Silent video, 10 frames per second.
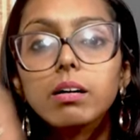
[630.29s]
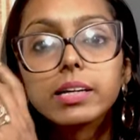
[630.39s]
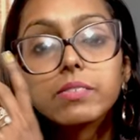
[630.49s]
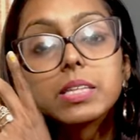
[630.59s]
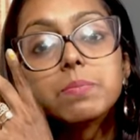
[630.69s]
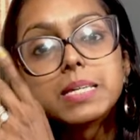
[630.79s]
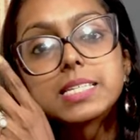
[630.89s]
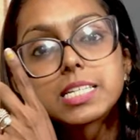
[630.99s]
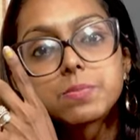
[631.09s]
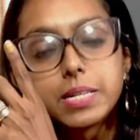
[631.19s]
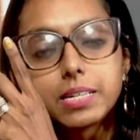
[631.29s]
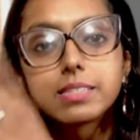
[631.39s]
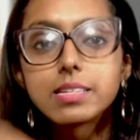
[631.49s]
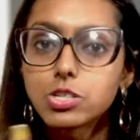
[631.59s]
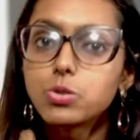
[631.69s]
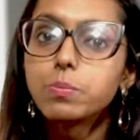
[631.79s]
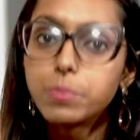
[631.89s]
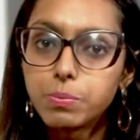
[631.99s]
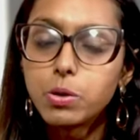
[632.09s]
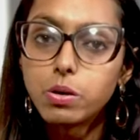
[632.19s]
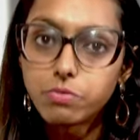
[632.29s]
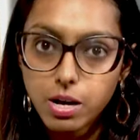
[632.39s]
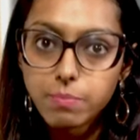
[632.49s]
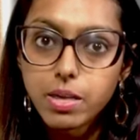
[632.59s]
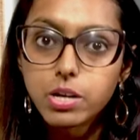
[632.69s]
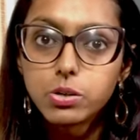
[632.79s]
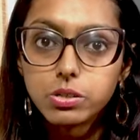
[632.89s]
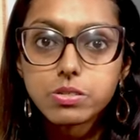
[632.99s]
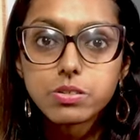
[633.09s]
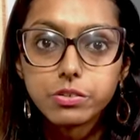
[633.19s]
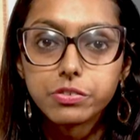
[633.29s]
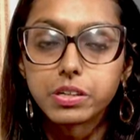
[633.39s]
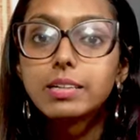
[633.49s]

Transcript: giving the best experiences to the people who have come there to learn surfing.